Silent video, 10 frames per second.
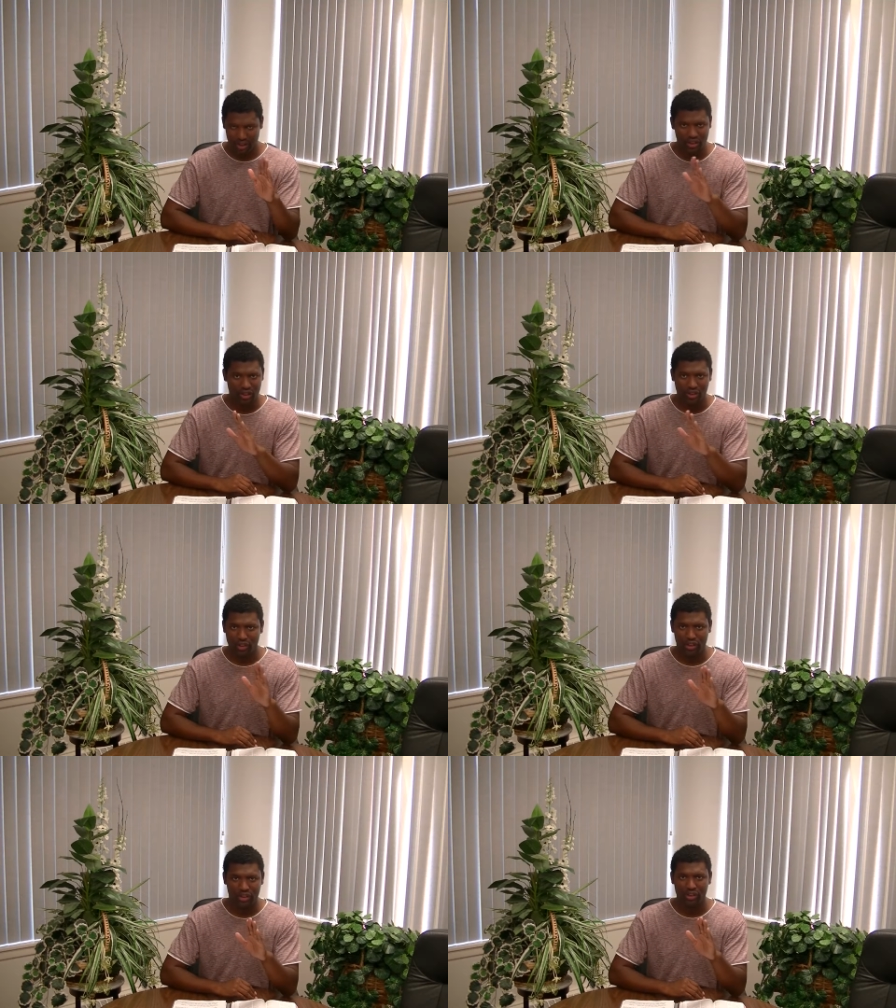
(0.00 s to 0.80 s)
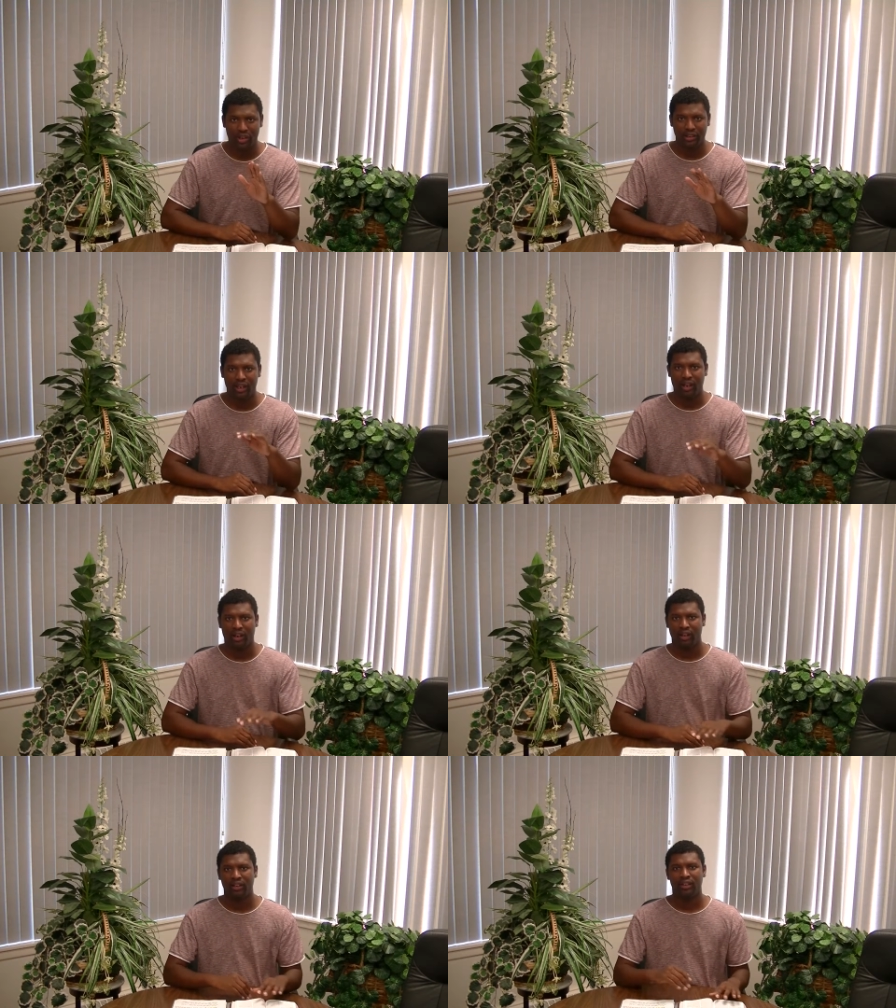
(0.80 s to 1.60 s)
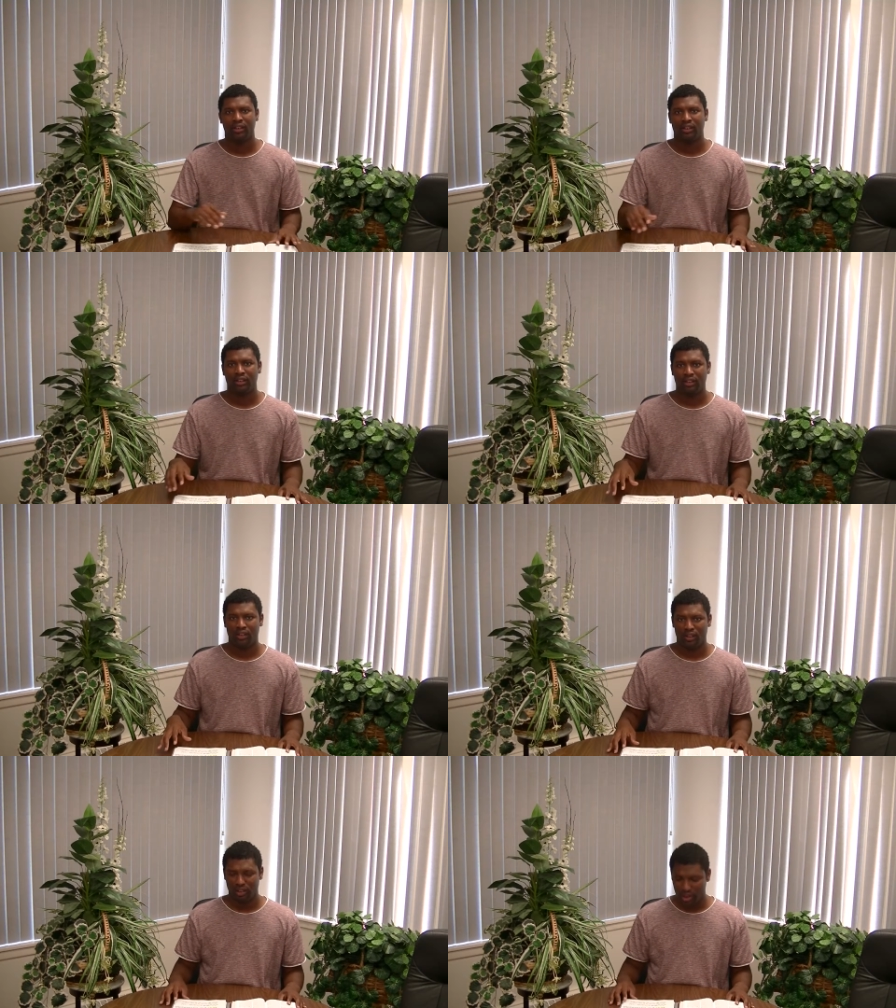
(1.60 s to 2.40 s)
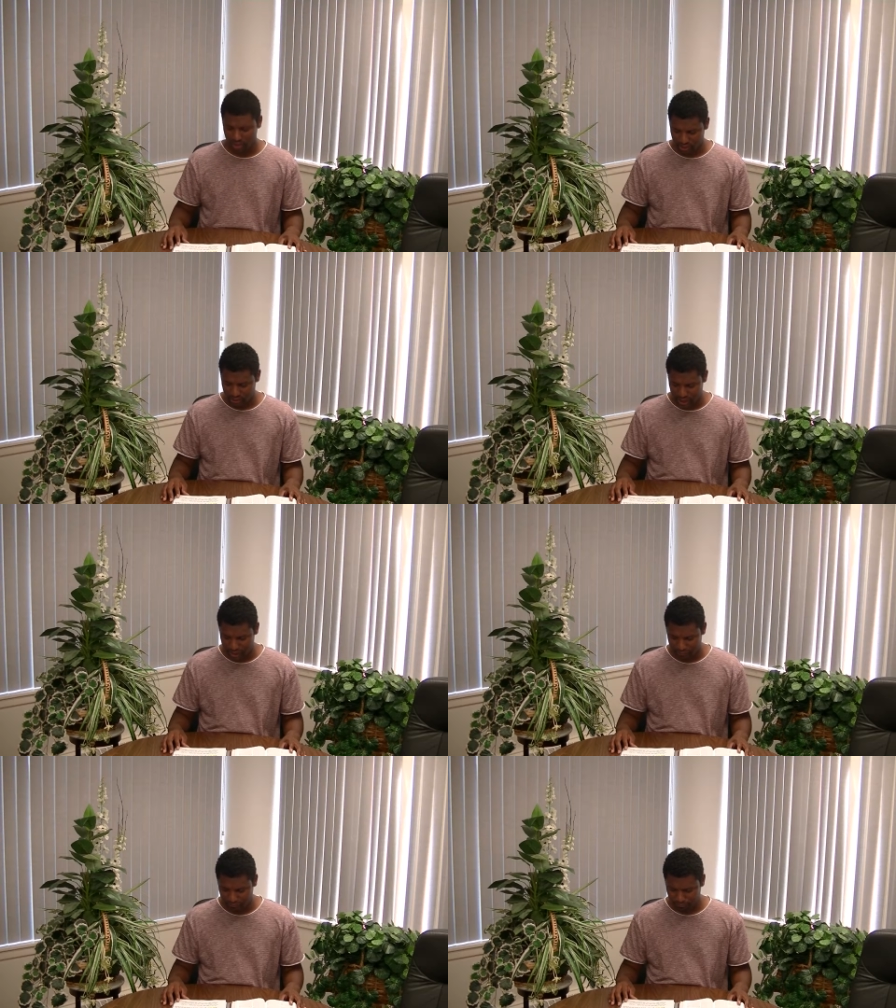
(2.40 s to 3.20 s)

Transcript: and only you and God knows that.